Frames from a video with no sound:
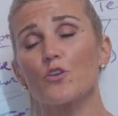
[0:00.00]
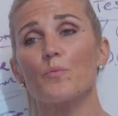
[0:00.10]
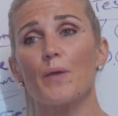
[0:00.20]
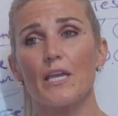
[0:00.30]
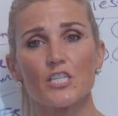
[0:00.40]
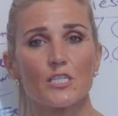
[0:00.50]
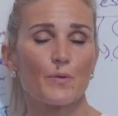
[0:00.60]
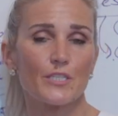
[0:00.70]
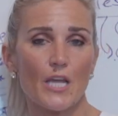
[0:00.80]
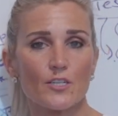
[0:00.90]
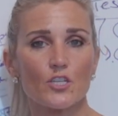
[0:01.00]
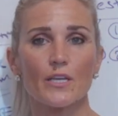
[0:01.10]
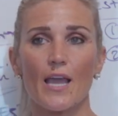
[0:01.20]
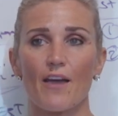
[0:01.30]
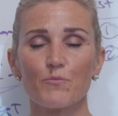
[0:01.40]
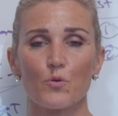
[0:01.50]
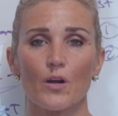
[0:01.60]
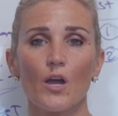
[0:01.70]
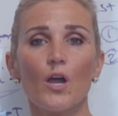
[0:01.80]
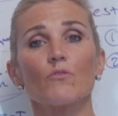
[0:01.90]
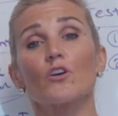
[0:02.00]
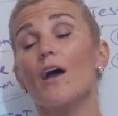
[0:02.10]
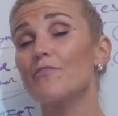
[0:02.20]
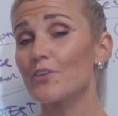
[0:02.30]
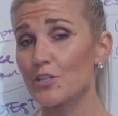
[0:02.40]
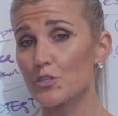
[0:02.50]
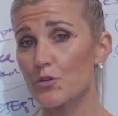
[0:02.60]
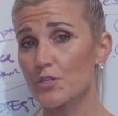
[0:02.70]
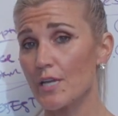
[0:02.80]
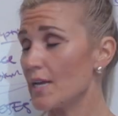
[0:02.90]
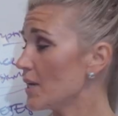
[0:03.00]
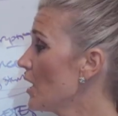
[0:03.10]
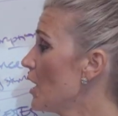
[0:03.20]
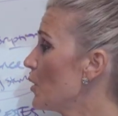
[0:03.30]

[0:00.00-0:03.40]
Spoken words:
So the patients potentially have more recovery associated